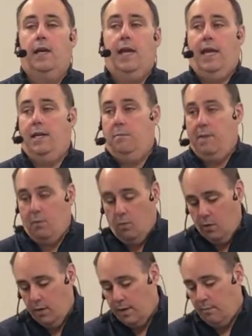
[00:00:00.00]
And it may
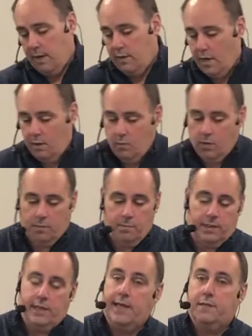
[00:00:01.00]
work, it may not work,
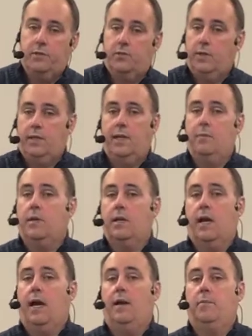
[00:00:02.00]
but that's between them and
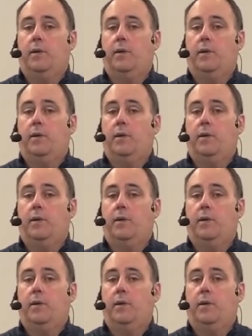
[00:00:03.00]
God.